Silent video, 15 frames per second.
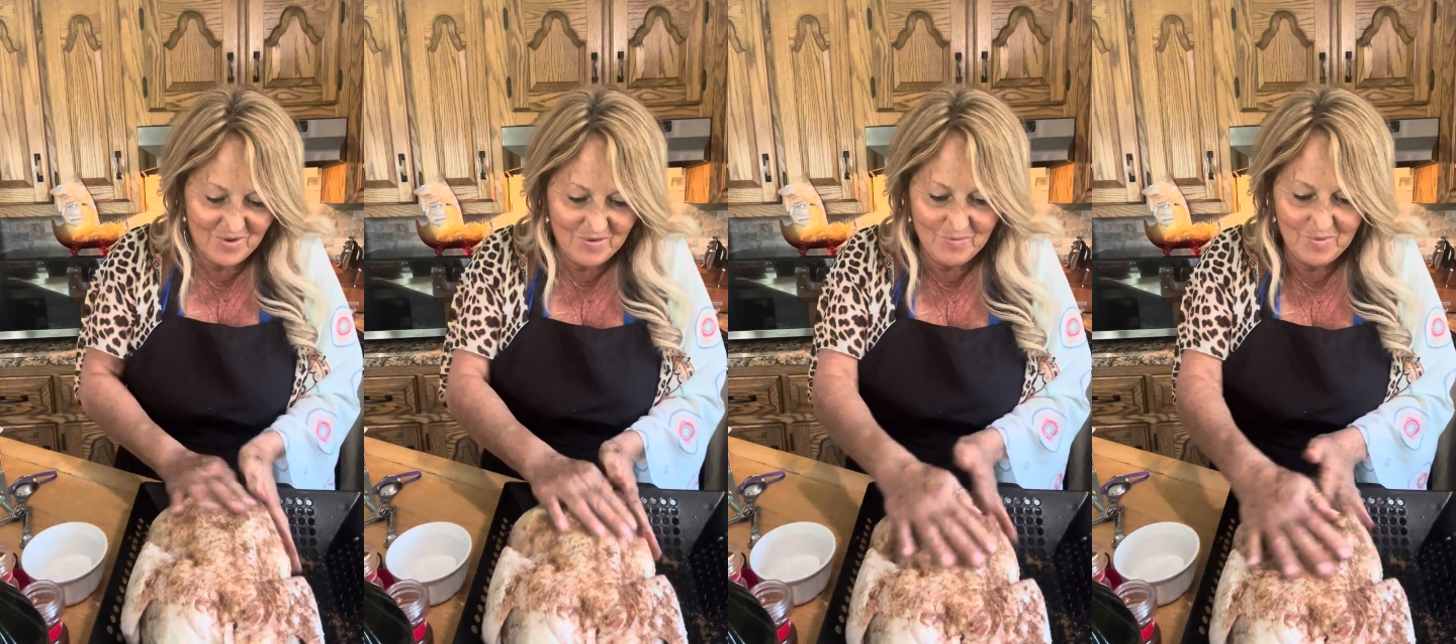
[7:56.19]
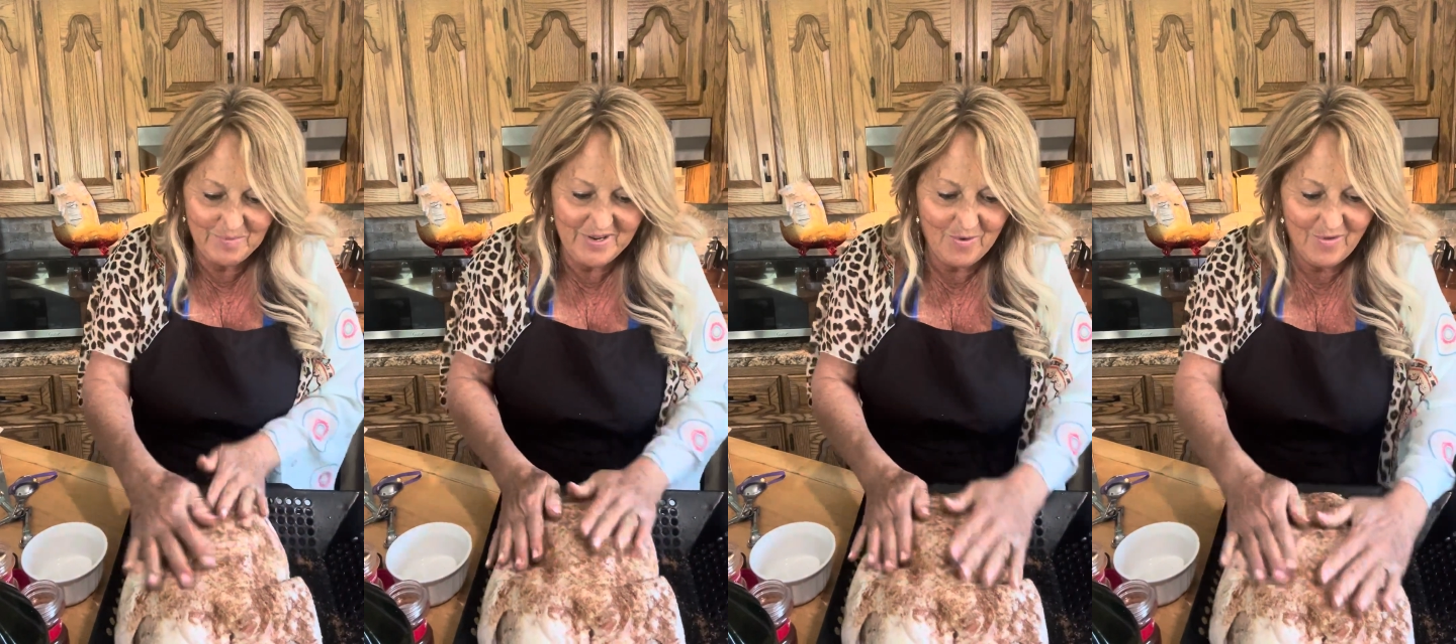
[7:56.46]
We
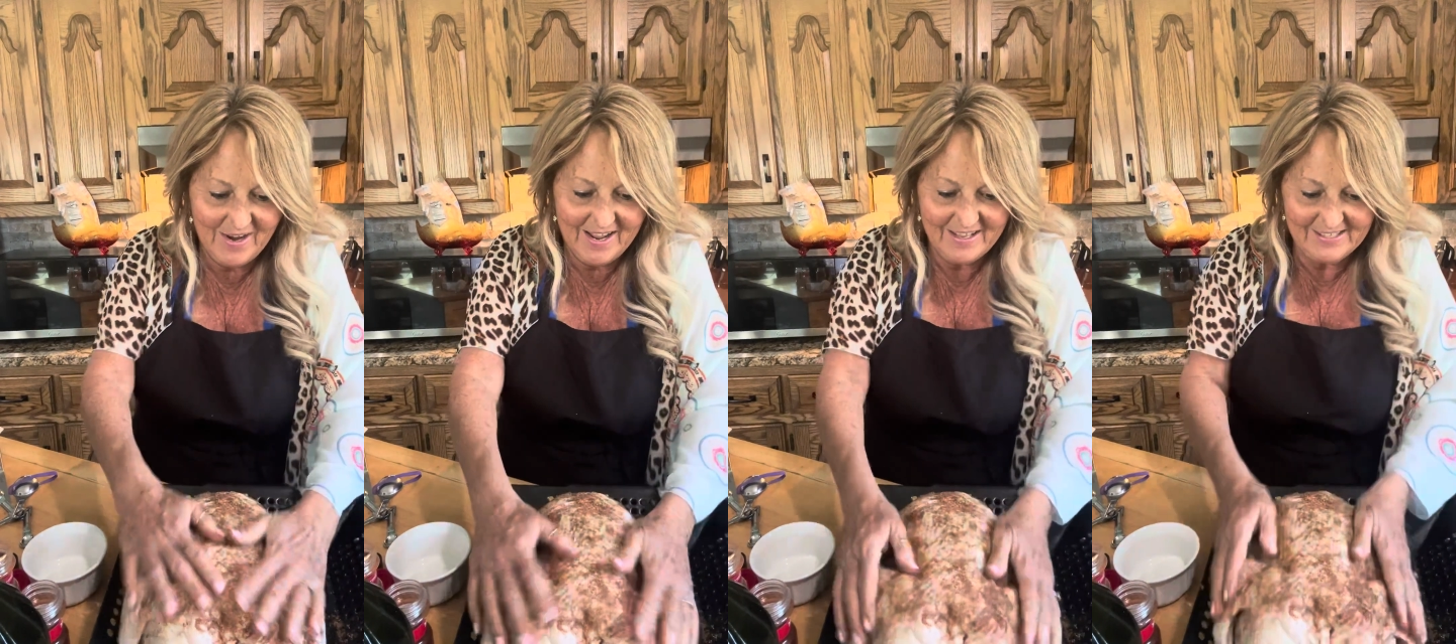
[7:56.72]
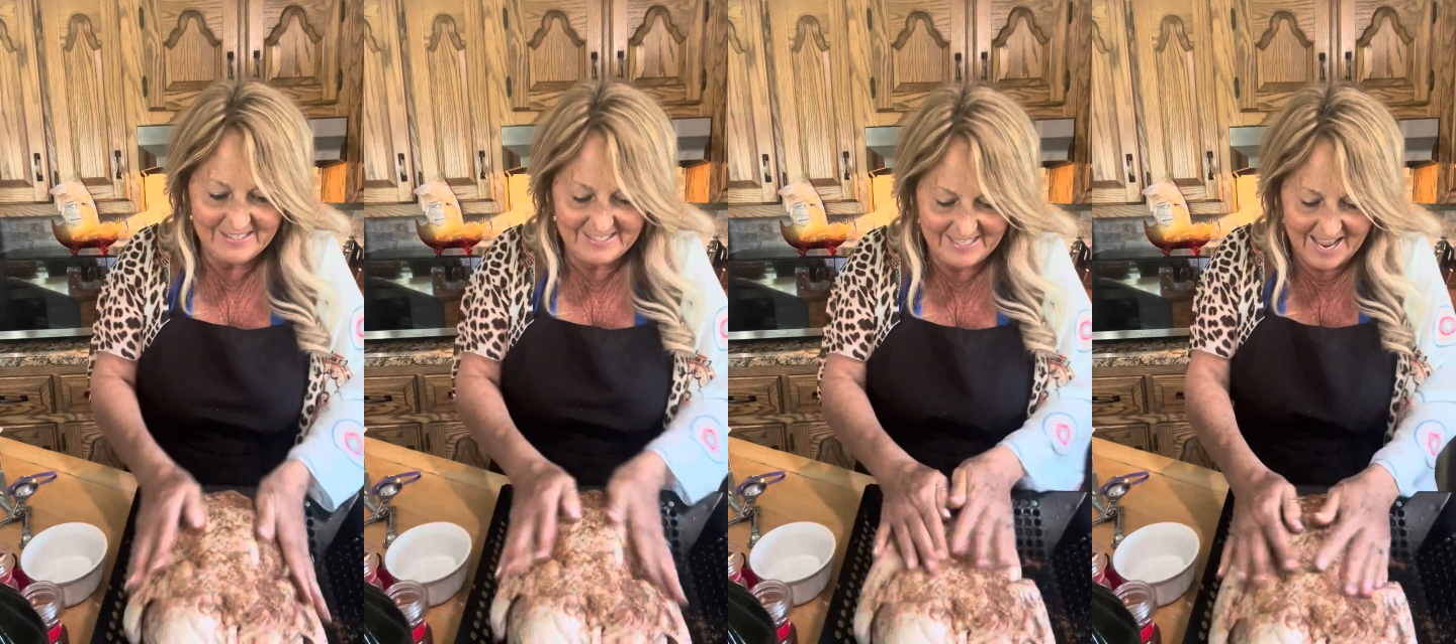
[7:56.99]
will be going
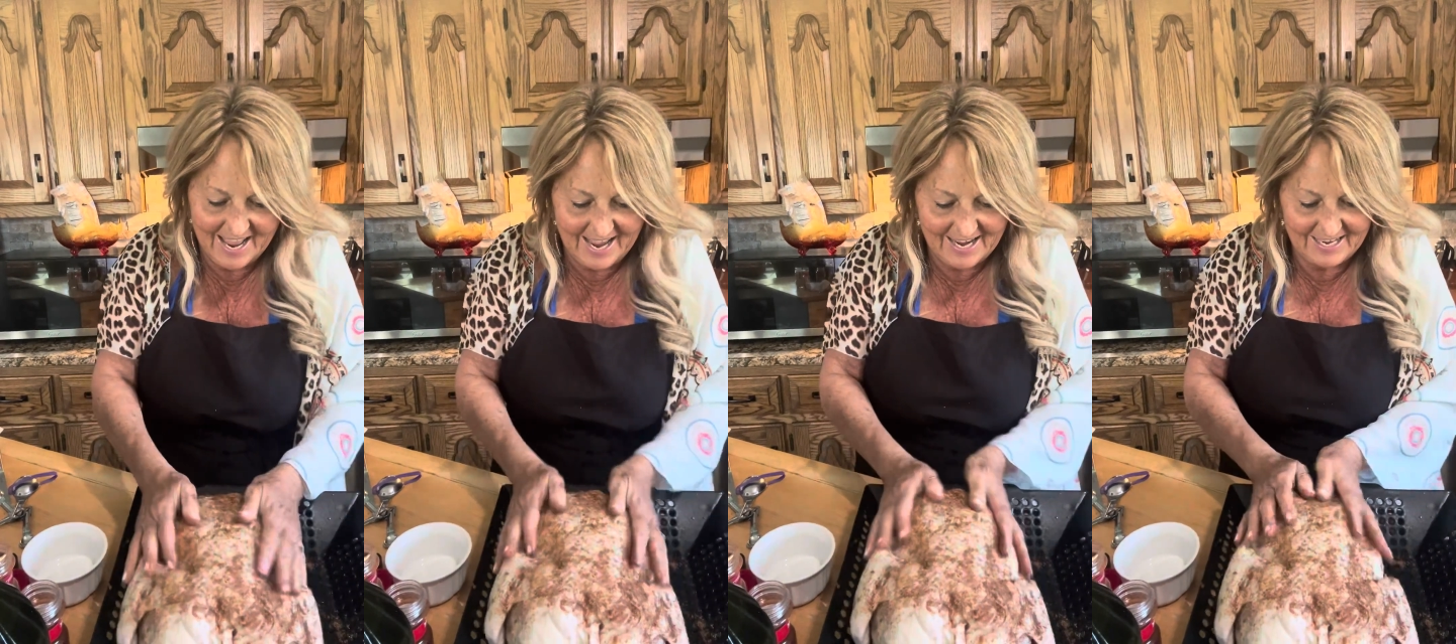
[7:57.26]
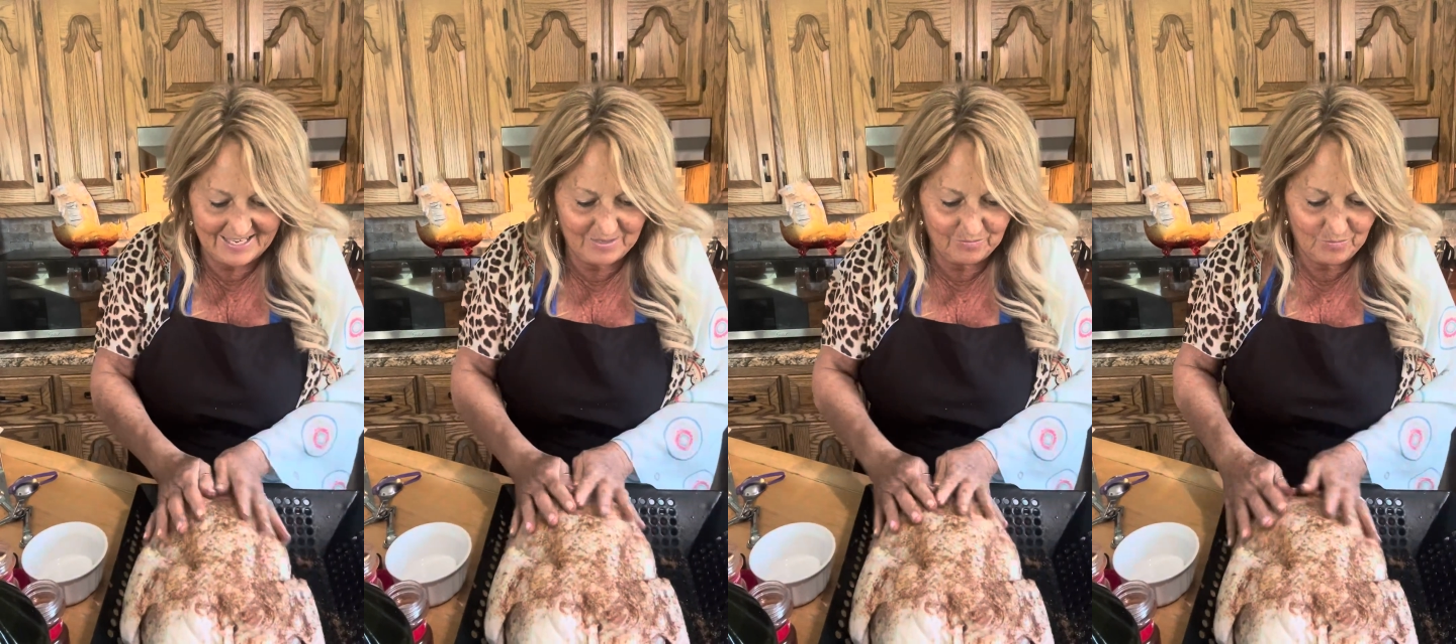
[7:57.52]

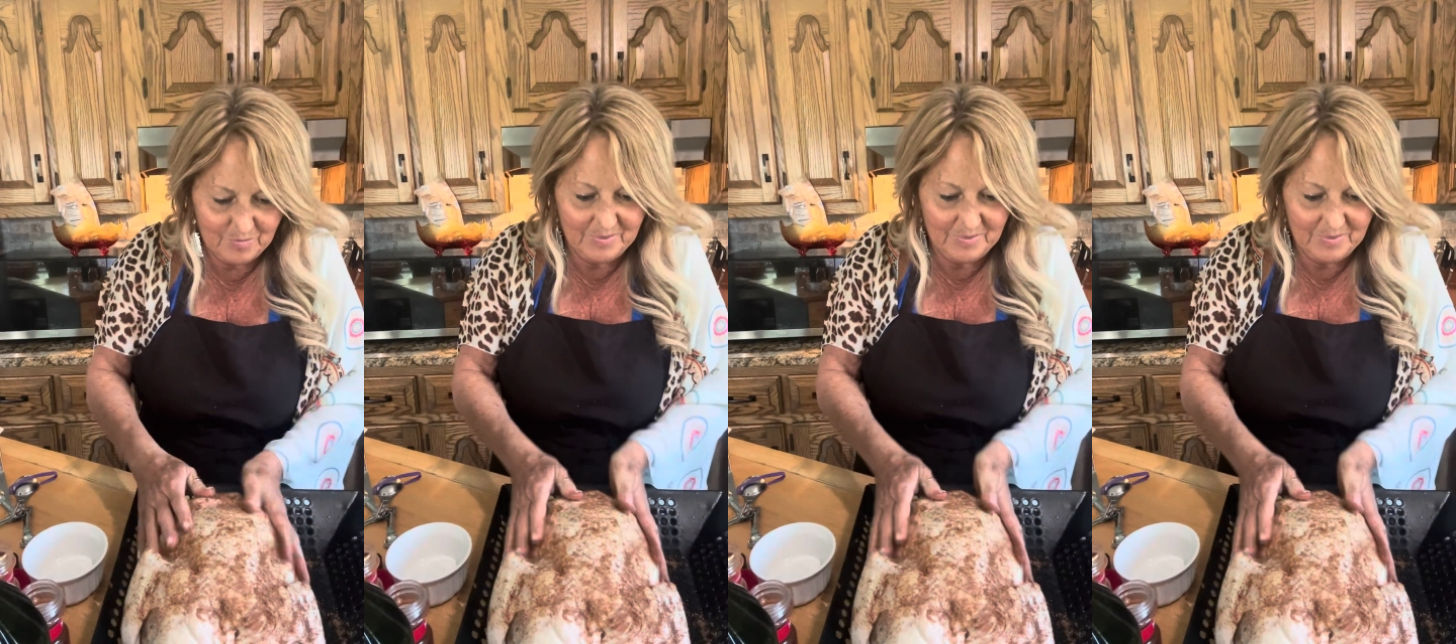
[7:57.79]
outside and we'll